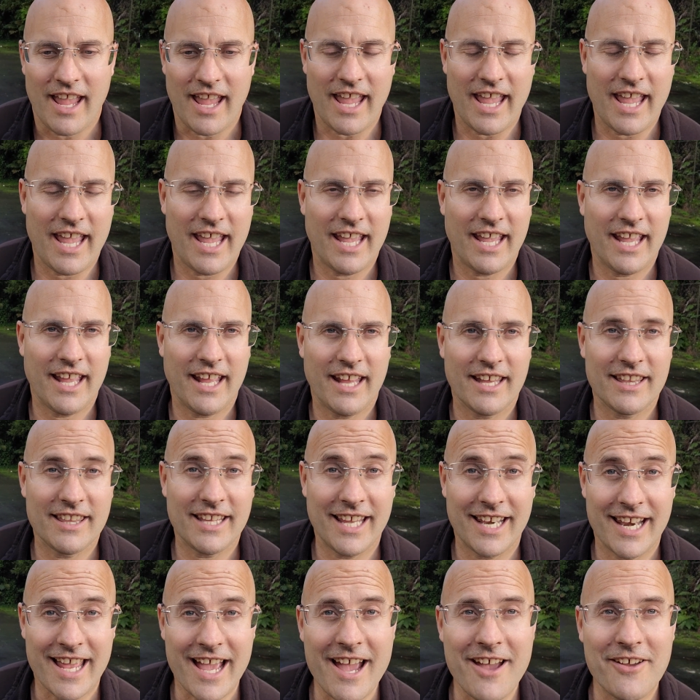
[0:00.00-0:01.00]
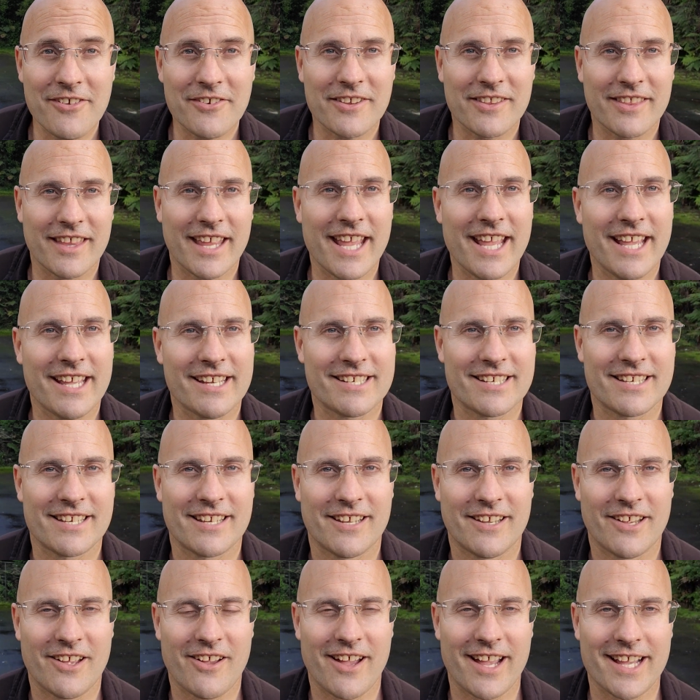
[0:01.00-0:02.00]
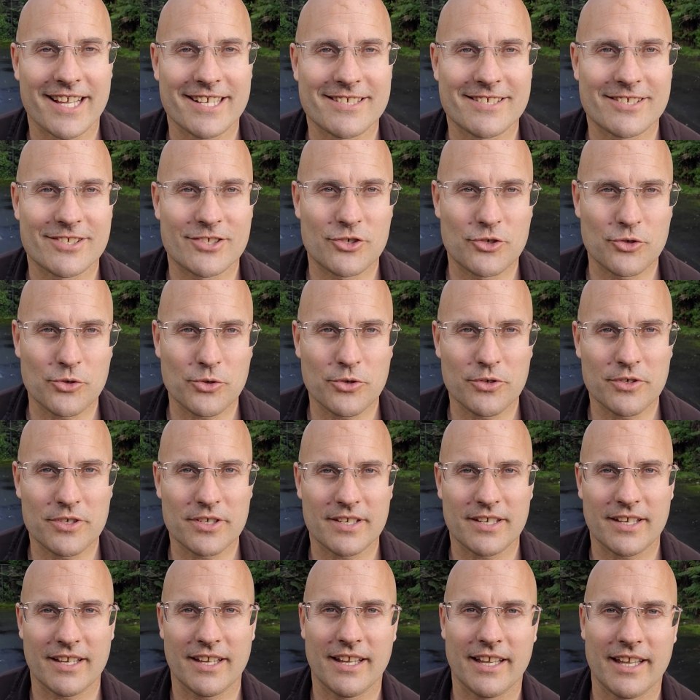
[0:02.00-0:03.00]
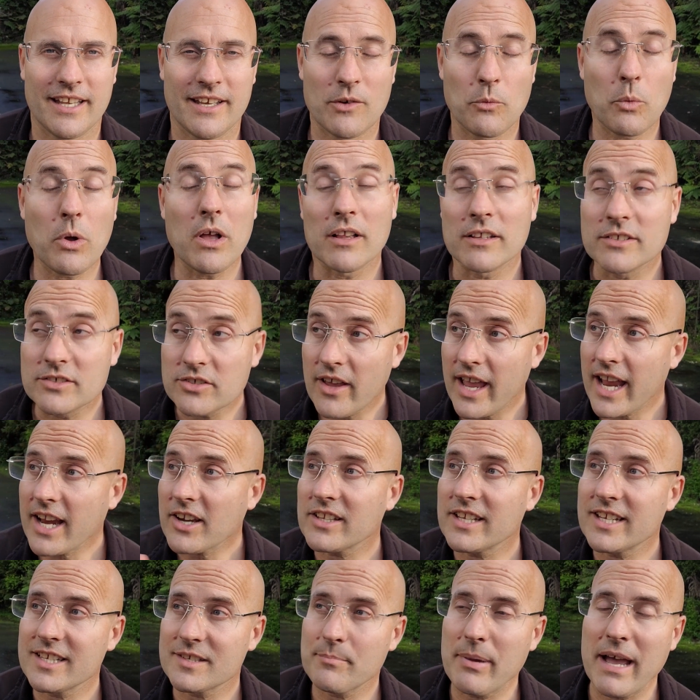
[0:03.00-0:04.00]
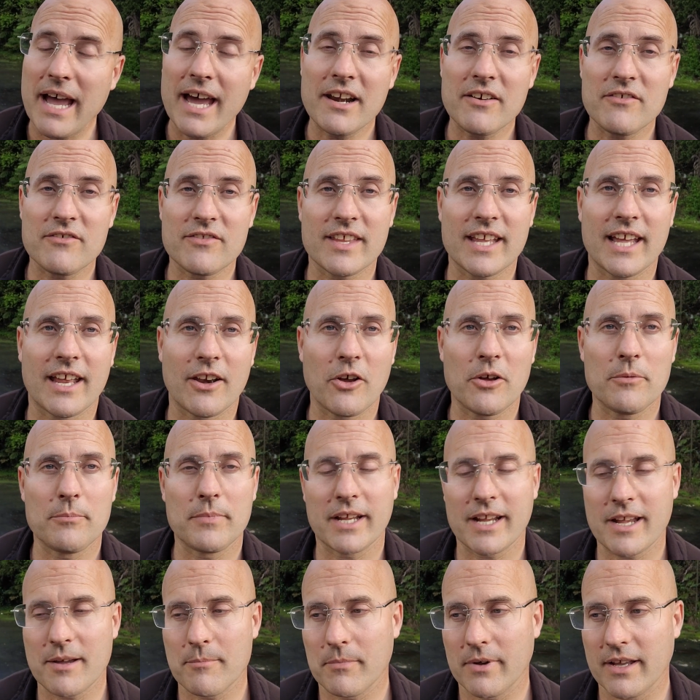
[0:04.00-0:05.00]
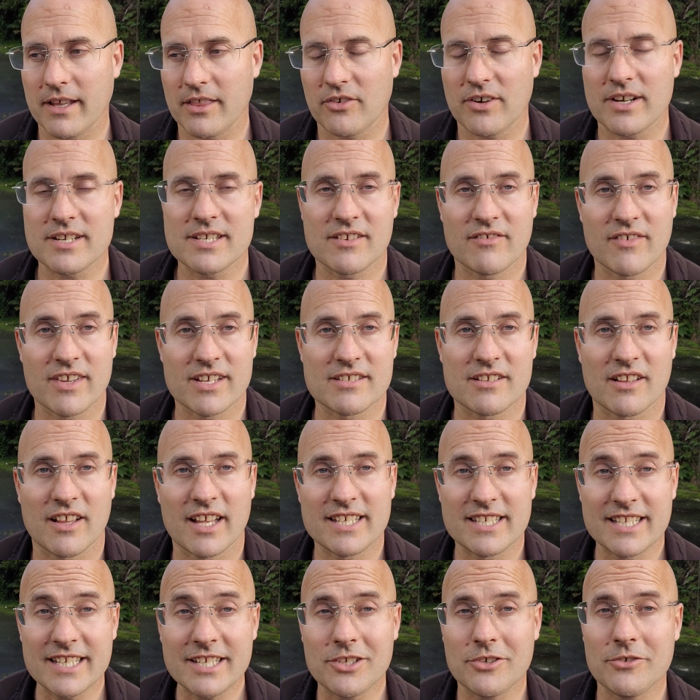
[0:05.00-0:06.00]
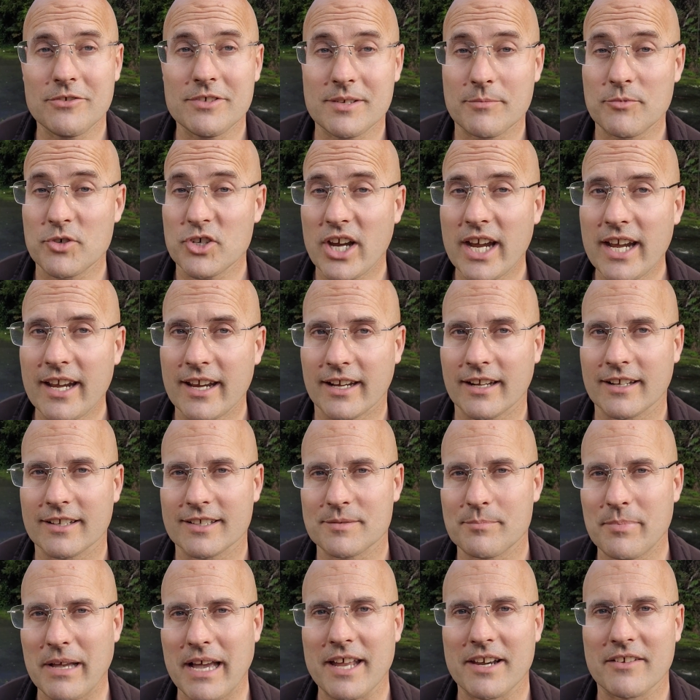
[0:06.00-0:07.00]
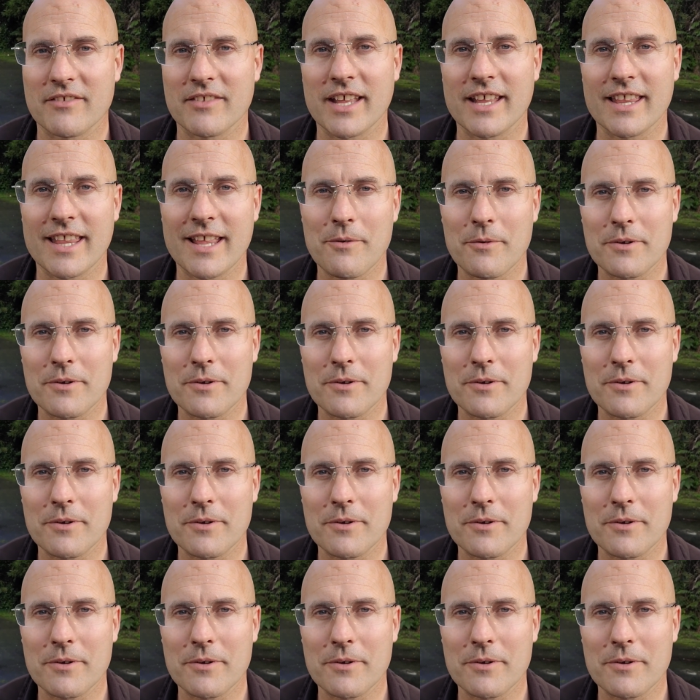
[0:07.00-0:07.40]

And then after that, I stood in, well, so actually as part of that opening up my thrusting vessel, I did do some shaking as part of that.